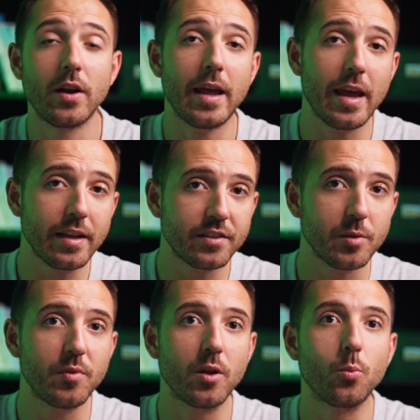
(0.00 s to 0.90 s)
are 8
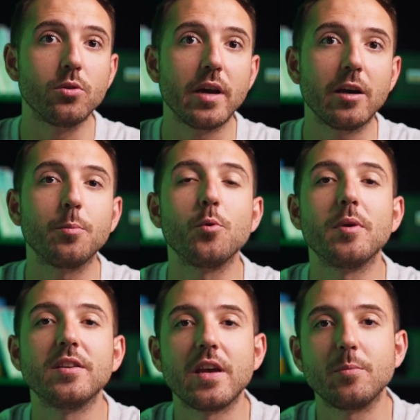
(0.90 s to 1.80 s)
tips that will help you
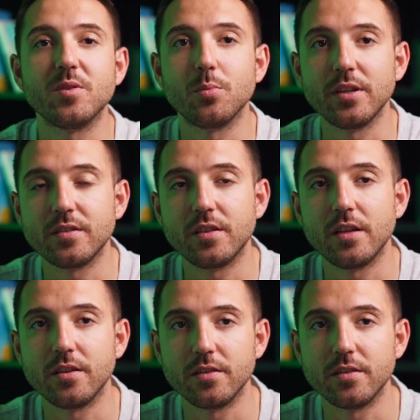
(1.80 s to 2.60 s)
maintain simplicity in